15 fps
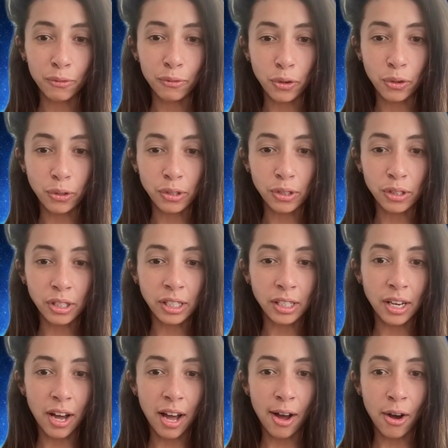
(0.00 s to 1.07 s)

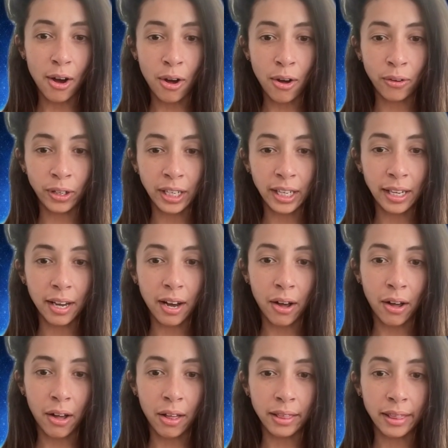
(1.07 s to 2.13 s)
focusing only
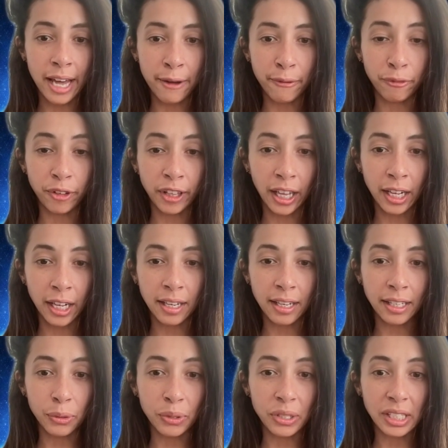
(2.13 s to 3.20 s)
on that feeling that
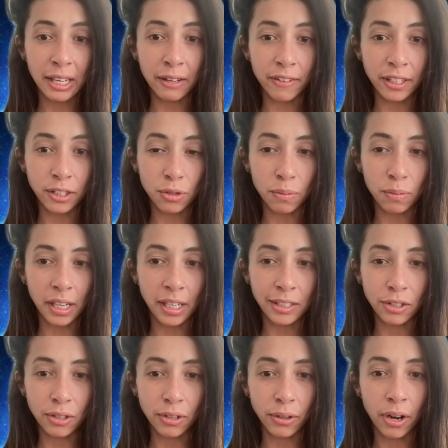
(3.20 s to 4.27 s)
he was giving to me
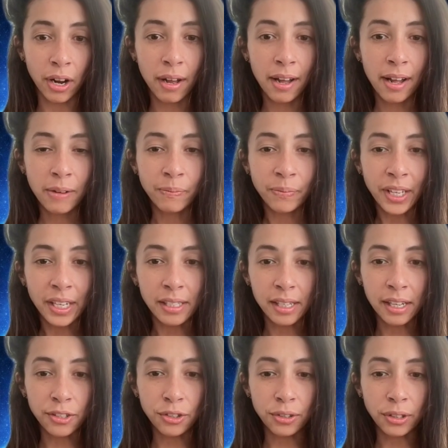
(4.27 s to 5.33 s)
to
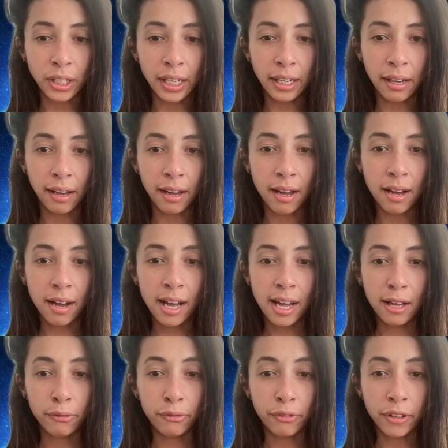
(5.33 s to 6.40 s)
essentially
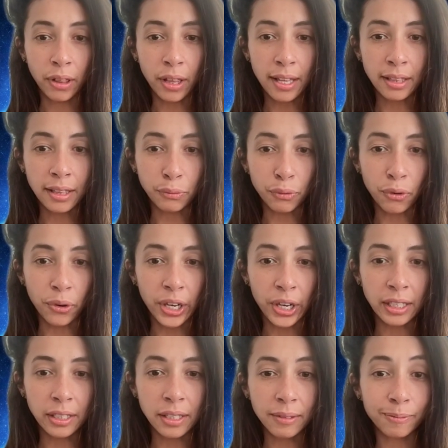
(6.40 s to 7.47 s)
fill in the
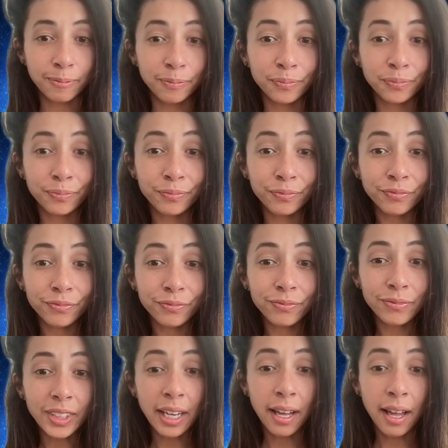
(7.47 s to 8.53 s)
void
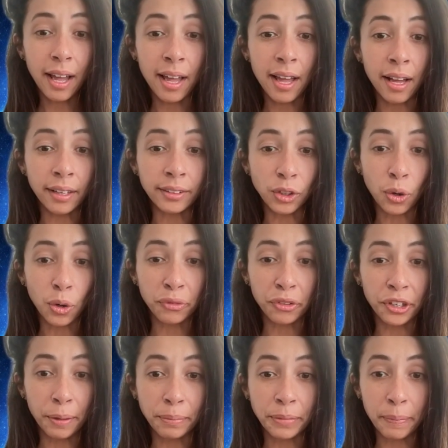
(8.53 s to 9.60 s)
and
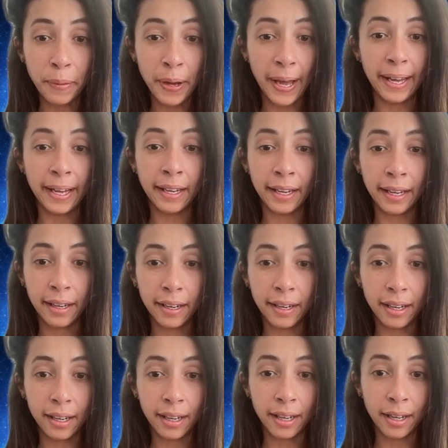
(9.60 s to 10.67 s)
cover up the pain
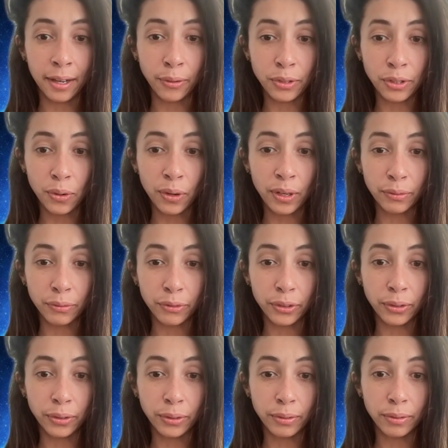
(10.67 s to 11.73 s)
I was going
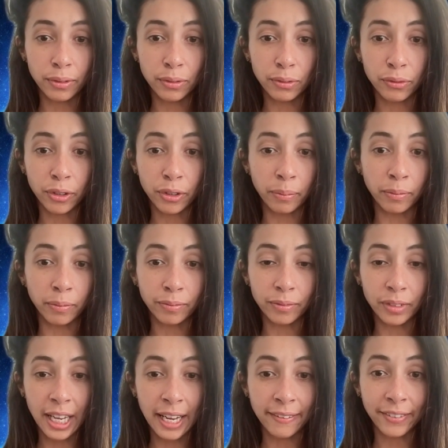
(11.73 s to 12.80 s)
through from
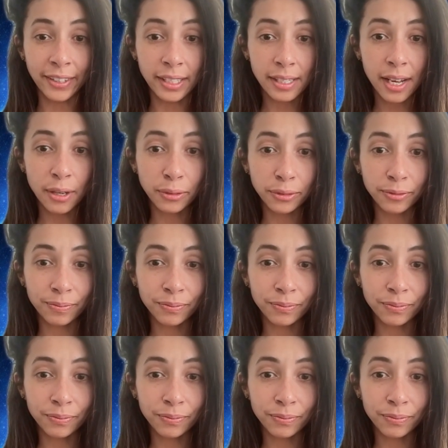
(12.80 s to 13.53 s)
life itself.